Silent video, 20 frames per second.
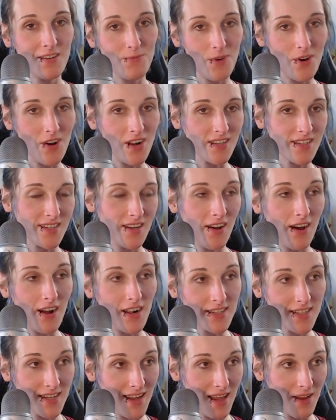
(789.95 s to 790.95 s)
worlds and
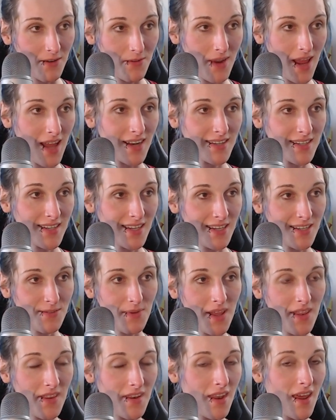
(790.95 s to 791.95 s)
alternate realities
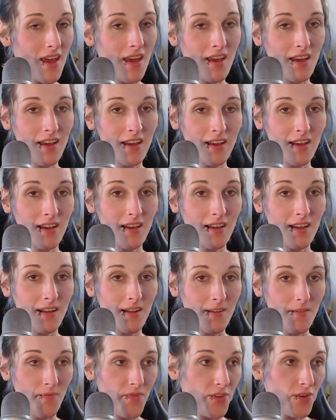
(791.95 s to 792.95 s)
when
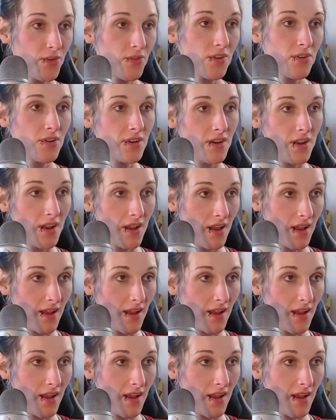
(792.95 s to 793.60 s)
you could